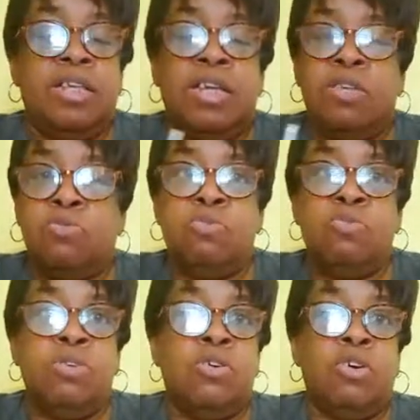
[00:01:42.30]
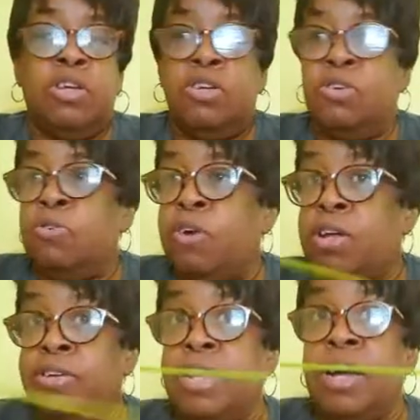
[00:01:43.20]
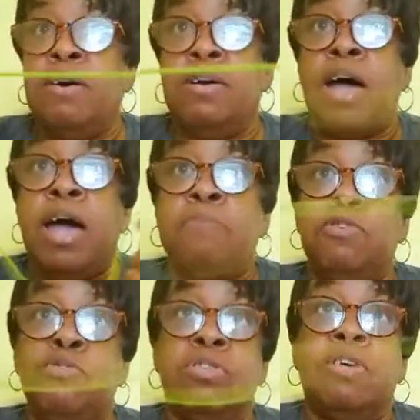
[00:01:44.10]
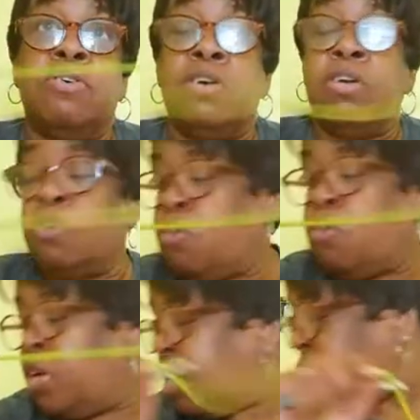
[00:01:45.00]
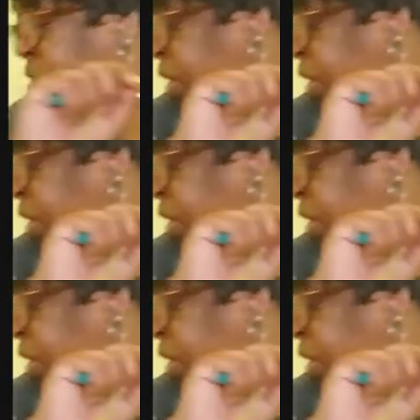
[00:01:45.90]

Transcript: That's what we're going to do. And right now, I'm using a acrylic yarn.